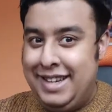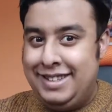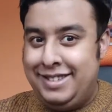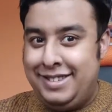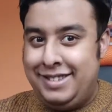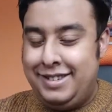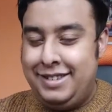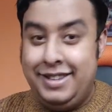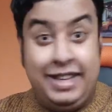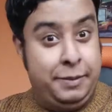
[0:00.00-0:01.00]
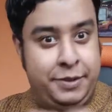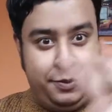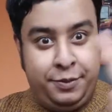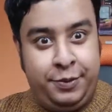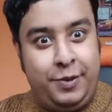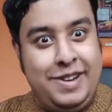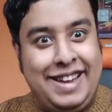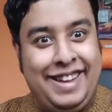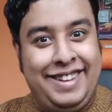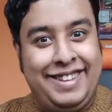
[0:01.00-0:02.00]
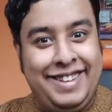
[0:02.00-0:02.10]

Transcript: Eats, episode 3.